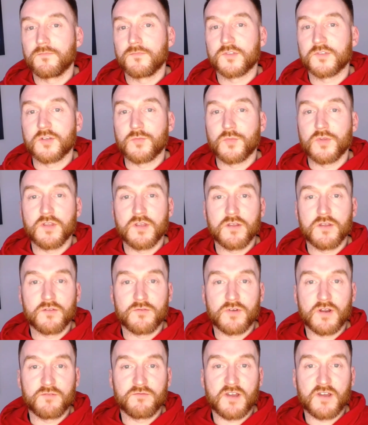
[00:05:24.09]
Some of the
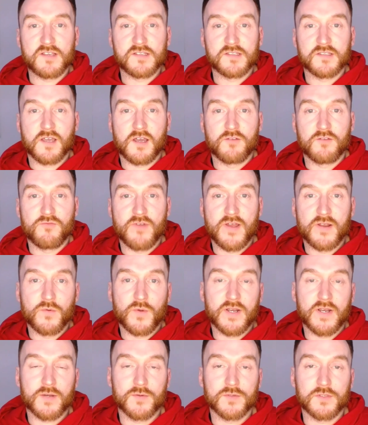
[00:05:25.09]
other advice that I'd read
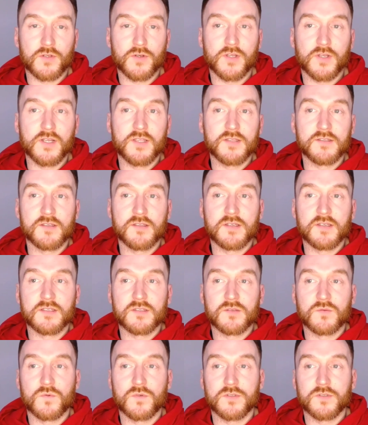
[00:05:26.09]
when I was looking into
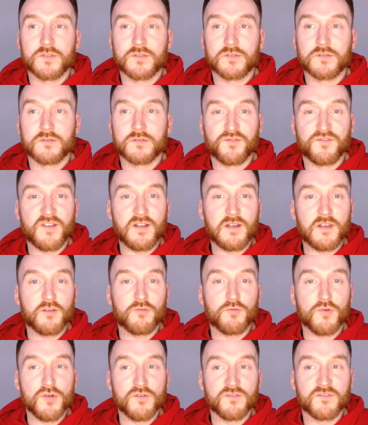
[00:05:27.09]
this was fill
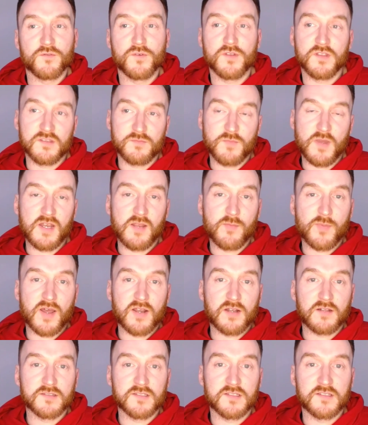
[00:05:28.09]
your roof with as many
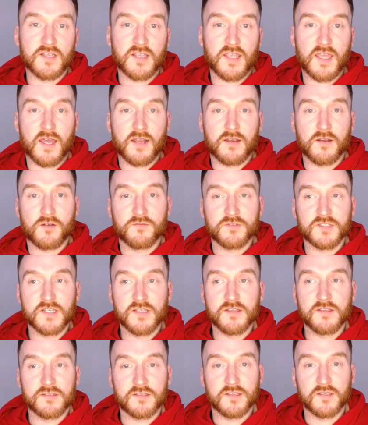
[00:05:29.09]
panels as you can.
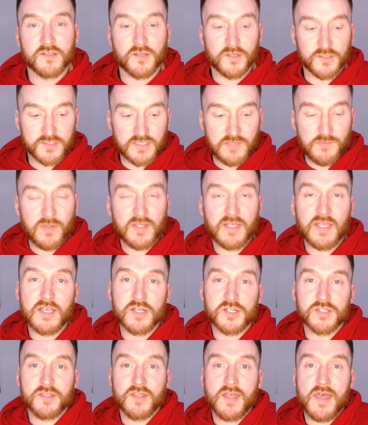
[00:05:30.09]
Obviously, there's a cost
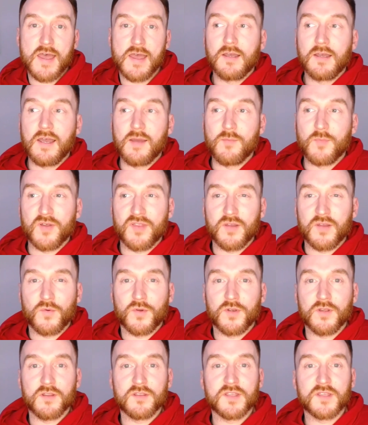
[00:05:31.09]
implication there, um, but I think
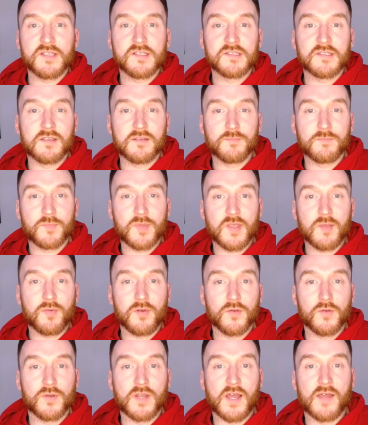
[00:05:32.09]
one of the things that
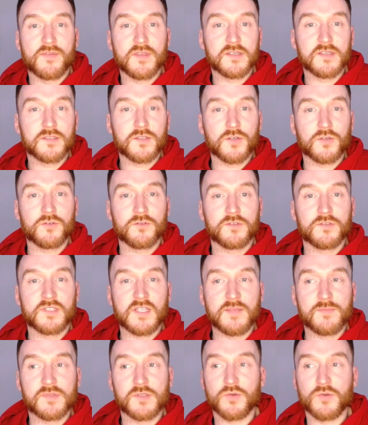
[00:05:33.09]
people who'd had this done
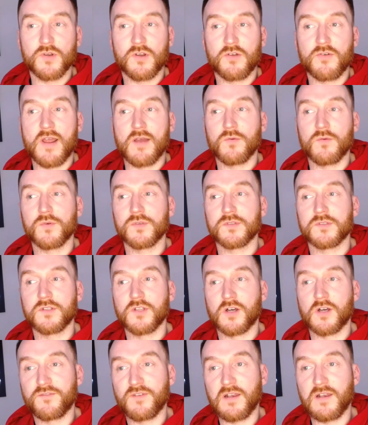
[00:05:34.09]
seemed to regret was
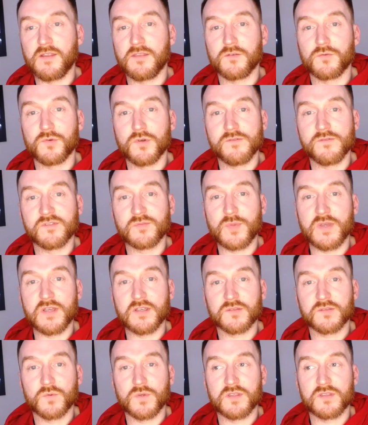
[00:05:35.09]
not filling the roof
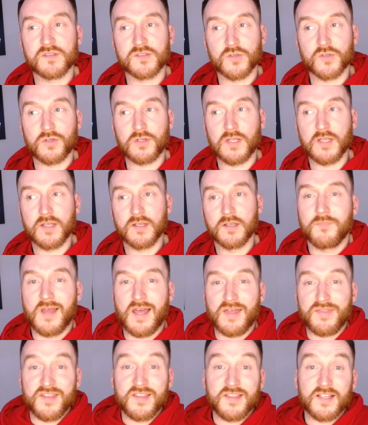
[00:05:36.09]
space with solar.
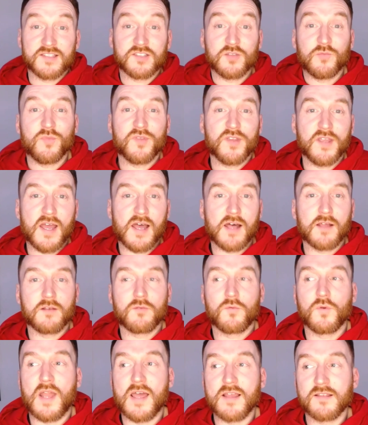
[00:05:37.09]
I think that's something
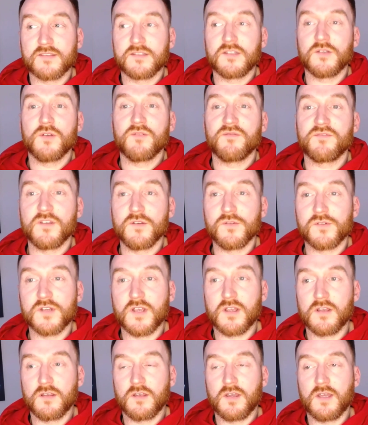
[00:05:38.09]
I'd like to do in
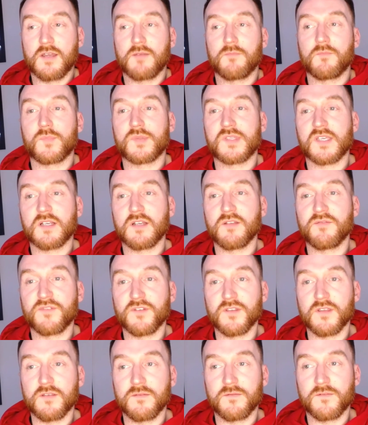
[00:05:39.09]
future, um, particularly
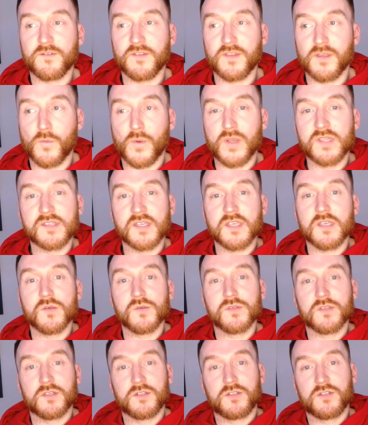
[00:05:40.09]
for the for the winter
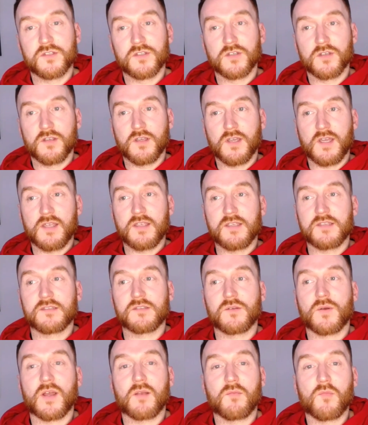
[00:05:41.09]
usage is
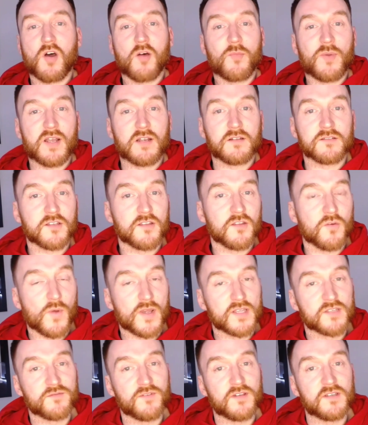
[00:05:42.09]
to add more panels on the
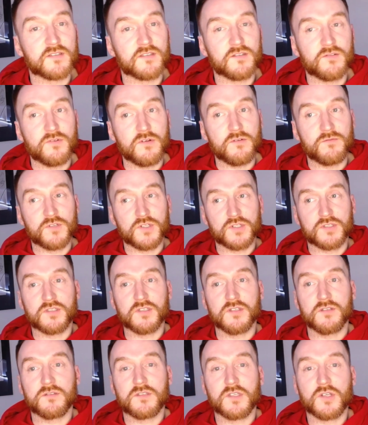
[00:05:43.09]
west facing roof just
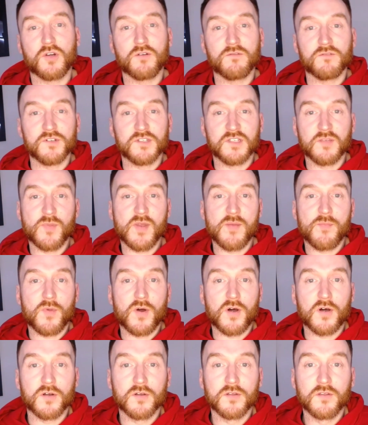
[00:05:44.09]
to, to cover us a bit
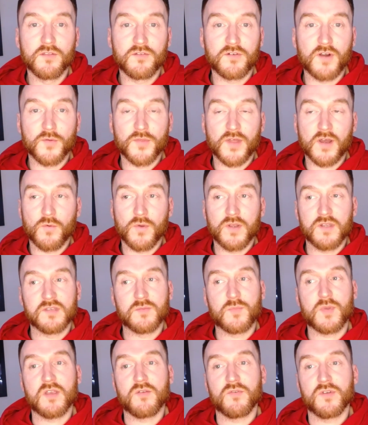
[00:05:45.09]
more throughout that
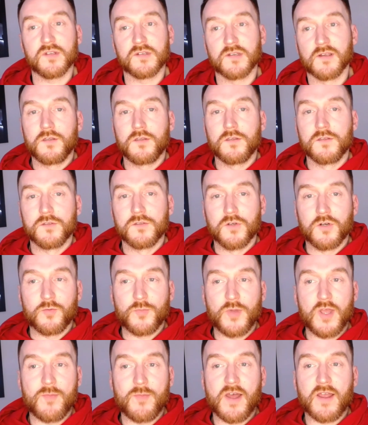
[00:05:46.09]
winter period. So
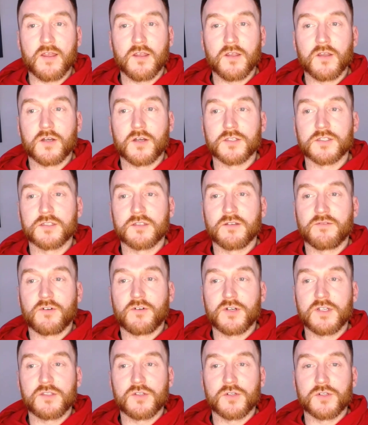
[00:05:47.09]
payback and costs. I've
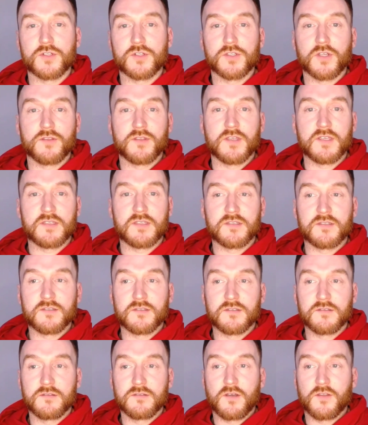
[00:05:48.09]
already touched on
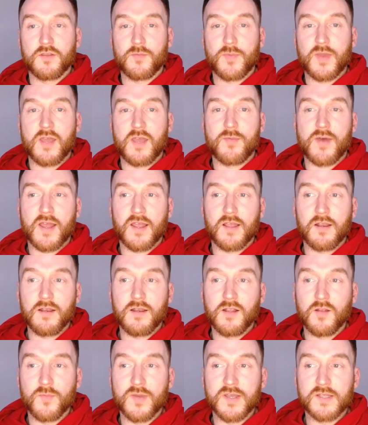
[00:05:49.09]
this on the payback a
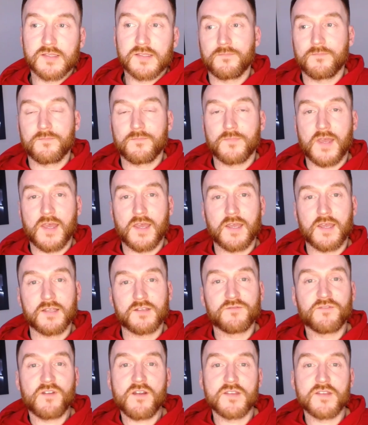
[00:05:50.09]
little bit
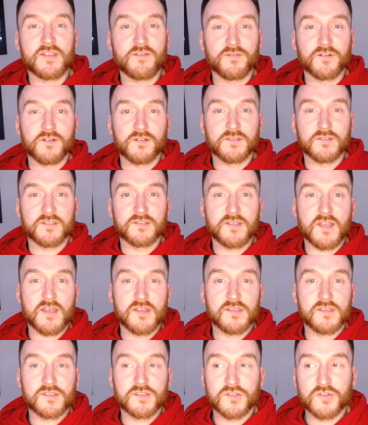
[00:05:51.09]
it's very difficult to say.
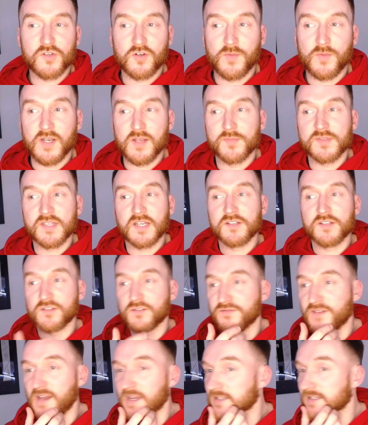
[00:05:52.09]
There's so many
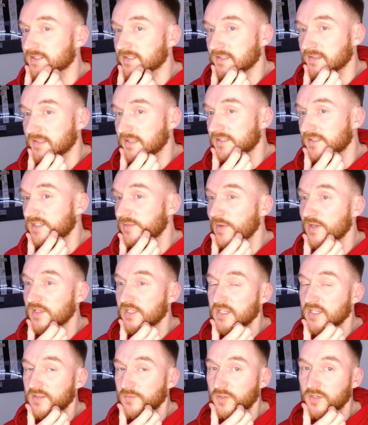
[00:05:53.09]
potential factors in this,
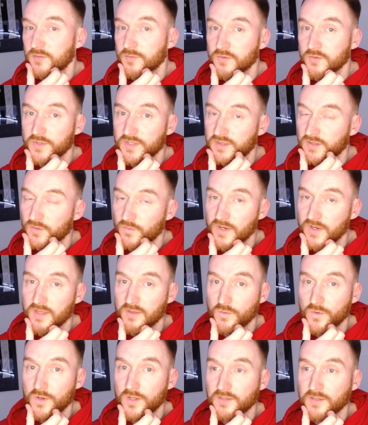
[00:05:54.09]
especially at the moment with the way
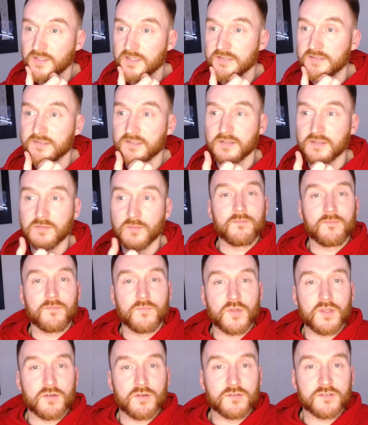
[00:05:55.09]
the world is and
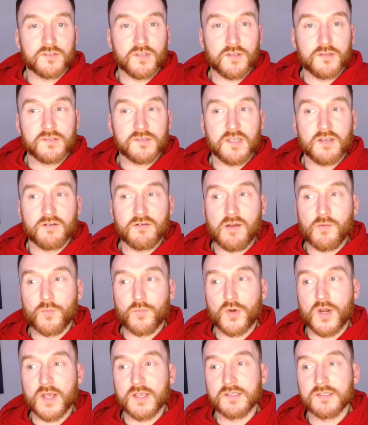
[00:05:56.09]
the uncertainty
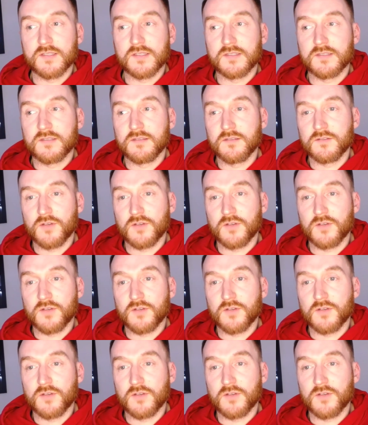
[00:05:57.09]
around prices.